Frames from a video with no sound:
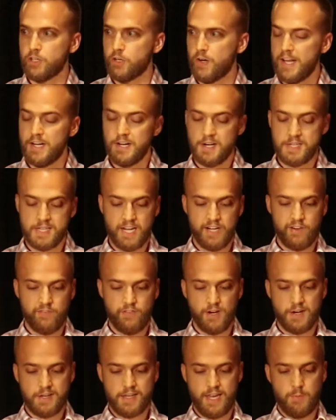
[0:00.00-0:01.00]
the Cranor Center,
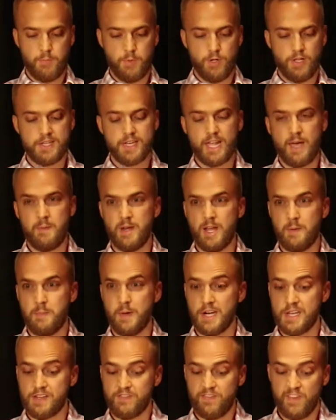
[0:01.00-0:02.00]
for example, is coming up
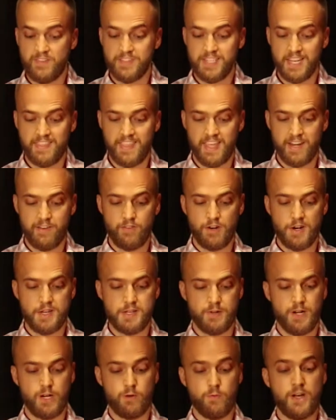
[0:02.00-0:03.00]
on its 50th
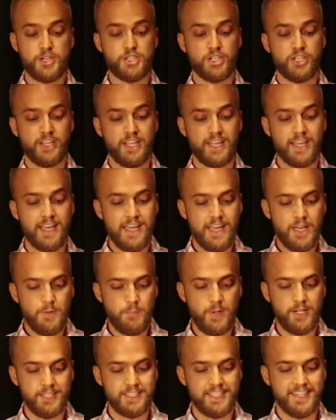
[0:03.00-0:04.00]
anniversary. Originally
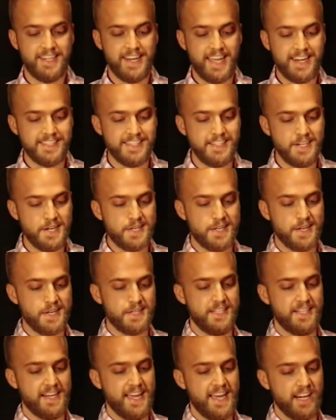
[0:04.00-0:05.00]
built in
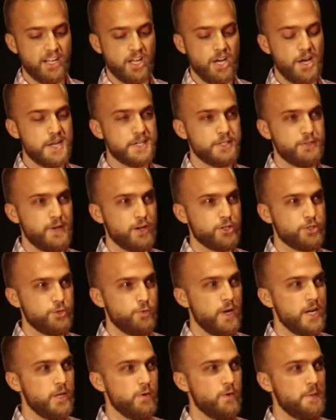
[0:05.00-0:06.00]
1969, it cost around
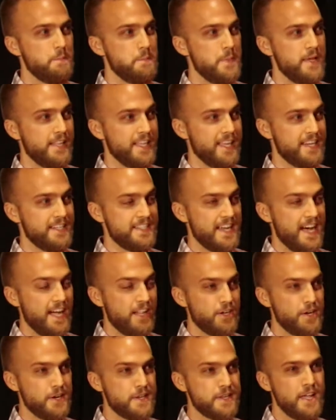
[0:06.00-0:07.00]
$21 million.
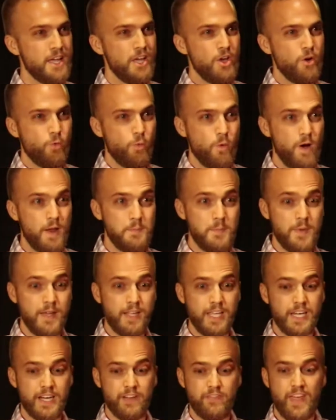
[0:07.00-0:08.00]
$1
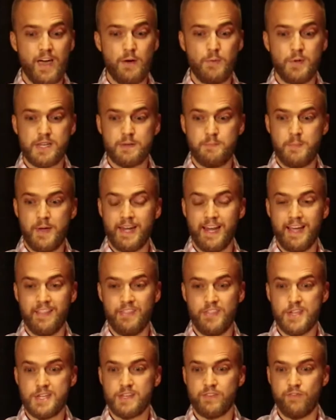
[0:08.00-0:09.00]
million of that was spent
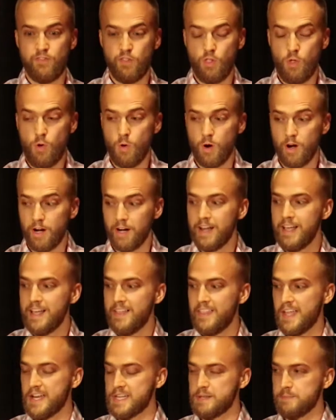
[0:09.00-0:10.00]
on this floor
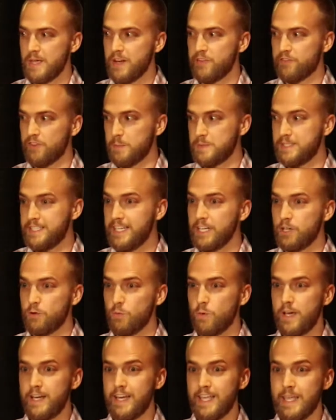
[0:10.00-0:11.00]
that is made from teak
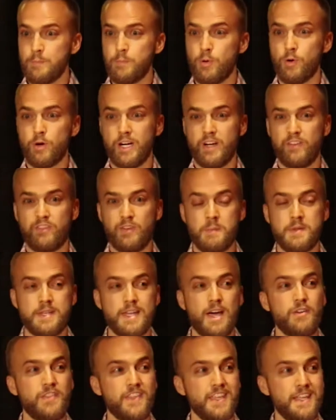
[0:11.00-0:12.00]
wood imported from
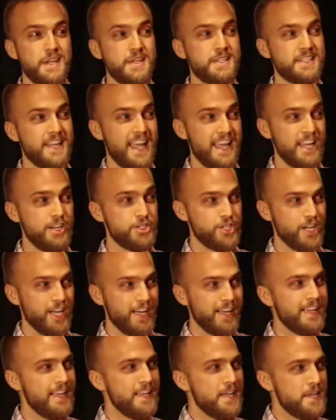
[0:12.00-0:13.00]
Southeast
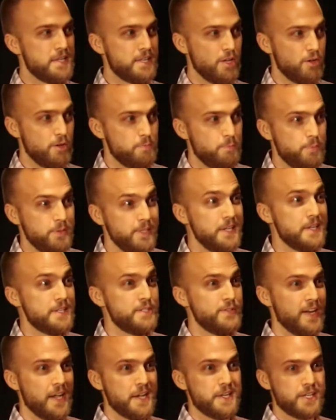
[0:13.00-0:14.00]
Asia. So please
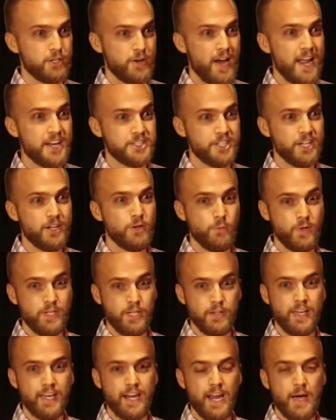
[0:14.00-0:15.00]
do not scratch it when
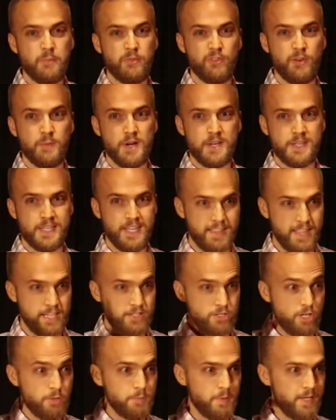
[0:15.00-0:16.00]
you get up from your seat. They
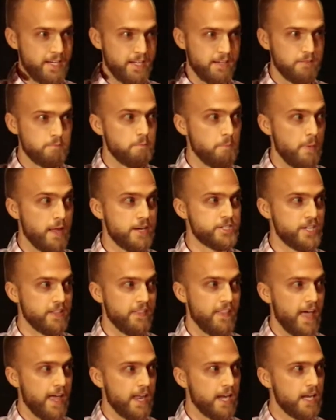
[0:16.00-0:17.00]
told me to
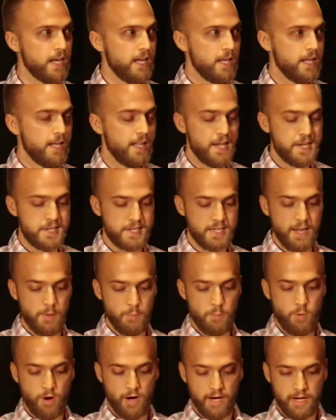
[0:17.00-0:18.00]
mention that. That's
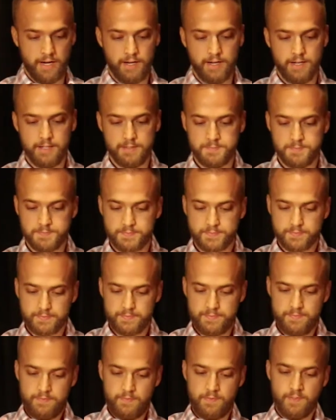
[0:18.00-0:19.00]
important.
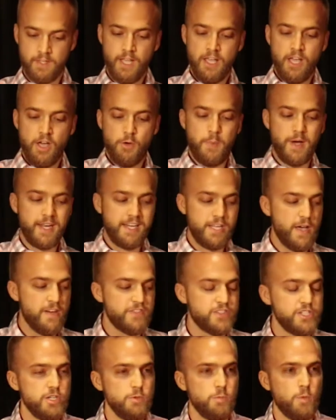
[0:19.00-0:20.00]
But you
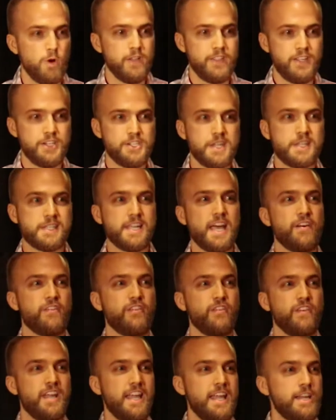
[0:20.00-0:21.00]
have to do more than just
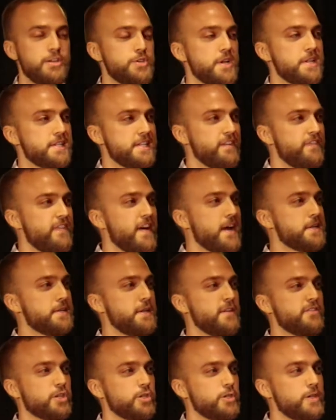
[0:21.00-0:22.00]
have interesting facts.
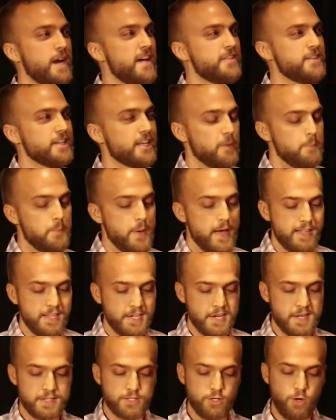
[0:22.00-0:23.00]
You have to craft a
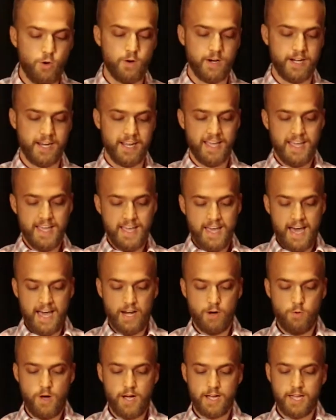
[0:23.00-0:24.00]
compelling story
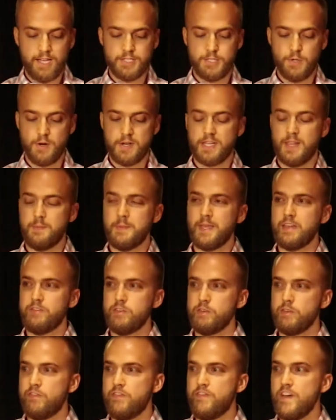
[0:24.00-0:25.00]
on a walking tour. So let me give
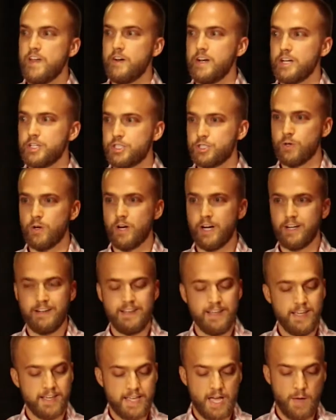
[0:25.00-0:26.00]
you a very short,
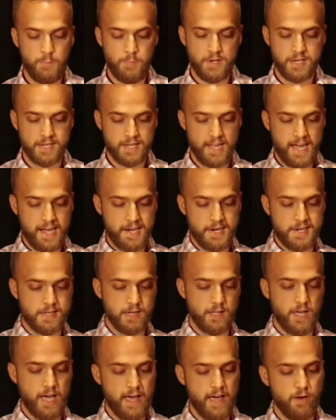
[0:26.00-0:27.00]
couple
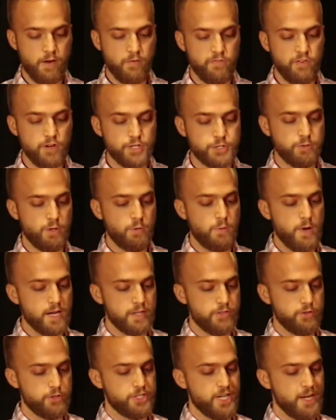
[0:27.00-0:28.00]
slides, virtual
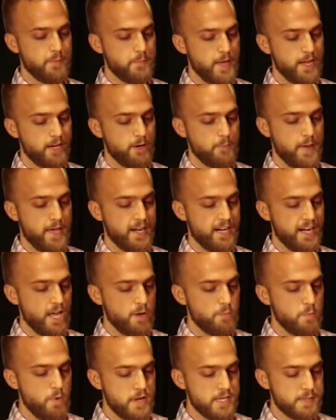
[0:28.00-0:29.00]
walk through Champaign-Urbana.
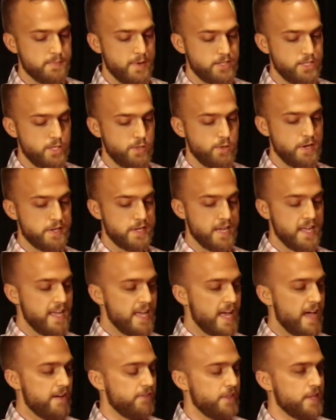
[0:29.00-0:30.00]
Now, most of my tours
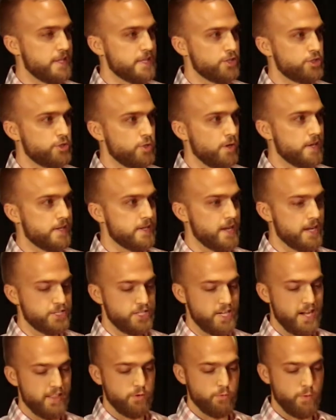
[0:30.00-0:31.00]
have at least a short
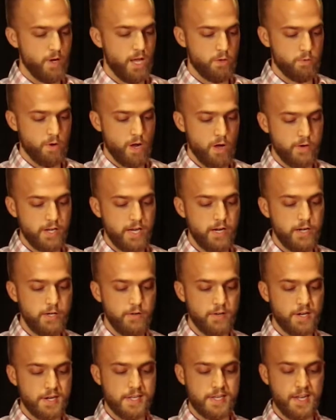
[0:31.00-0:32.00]
section on the railroad. Here
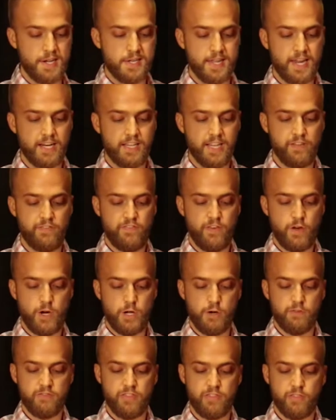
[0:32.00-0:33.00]
you can see a satellite
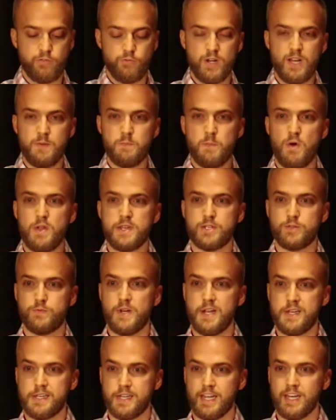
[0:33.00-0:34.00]
photo of the 3 most
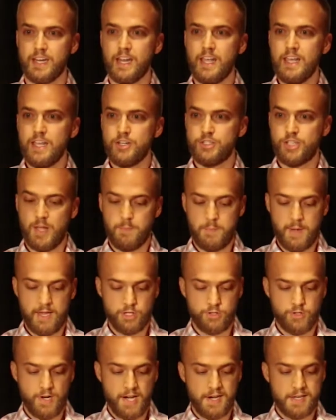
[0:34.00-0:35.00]
recent
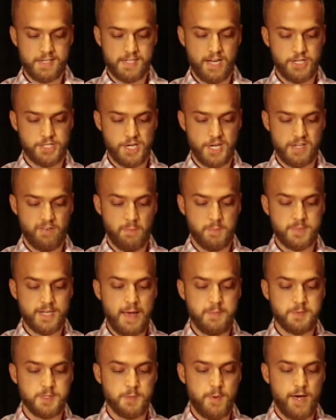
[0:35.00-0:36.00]
Champaign train stations. From
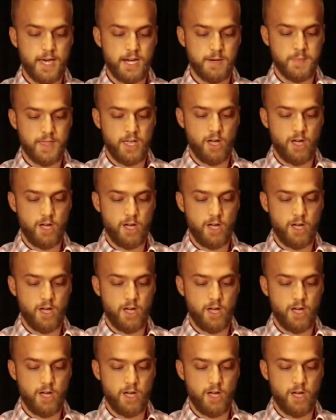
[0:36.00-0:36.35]
top to bottom,